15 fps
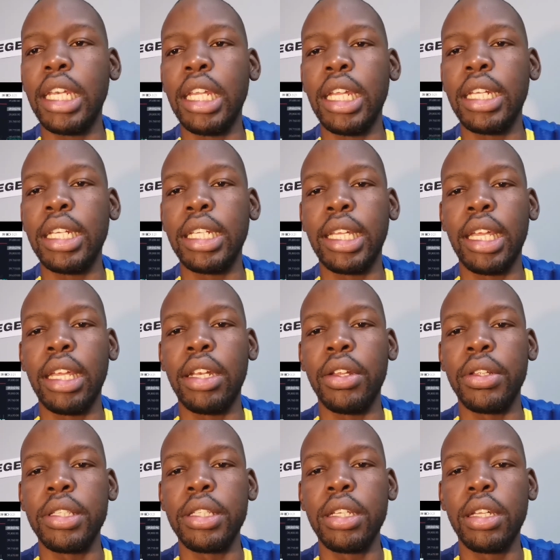any
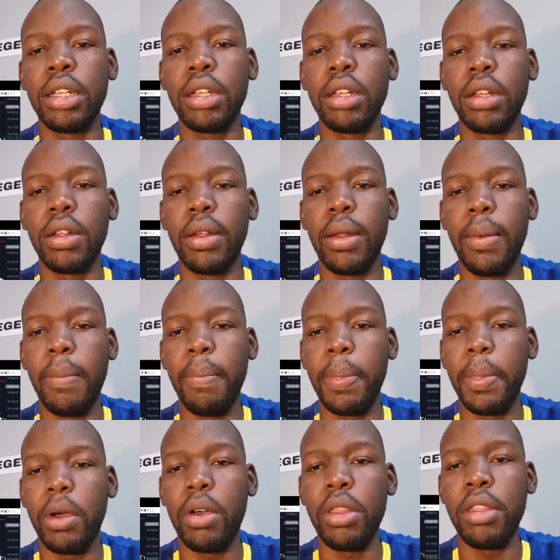indicators
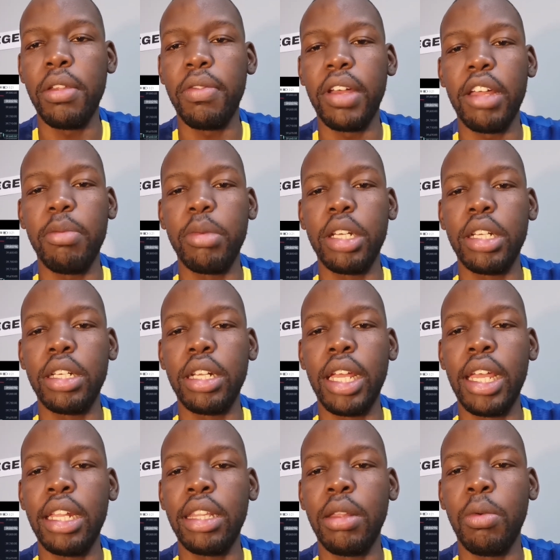on the 5 minute
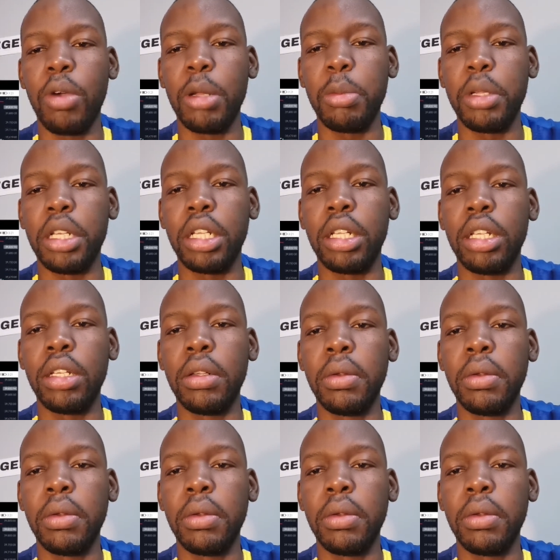and the 1 minute.